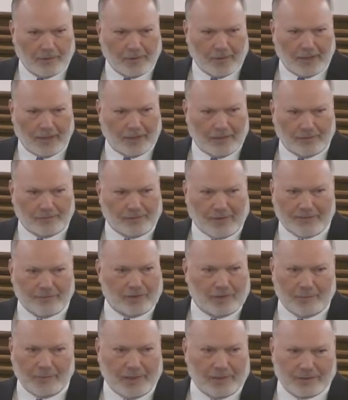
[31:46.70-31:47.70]
Uh,
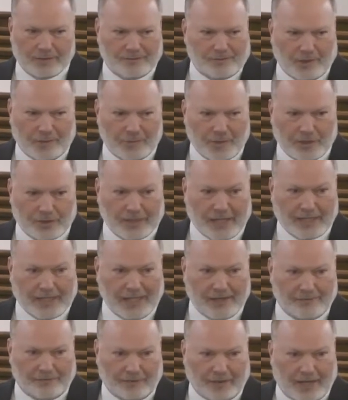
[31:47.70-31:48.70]
500 pounds isn't very much. I
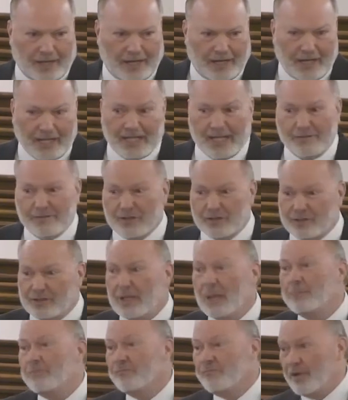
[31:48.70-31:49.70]
can't fly. I can't even
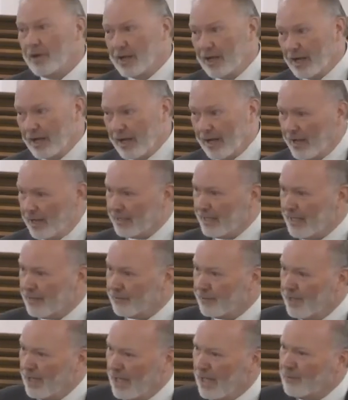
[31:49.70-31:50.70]
jump very high. I can't.
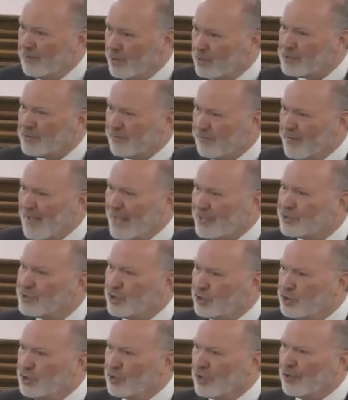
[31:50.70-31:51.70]
What's the
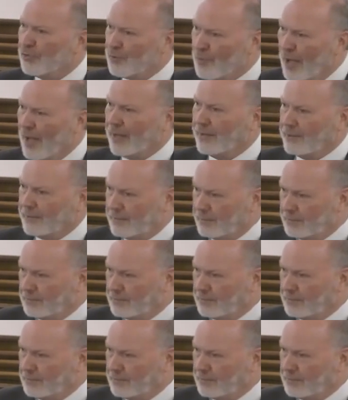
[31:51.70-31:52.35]
fastest you can run?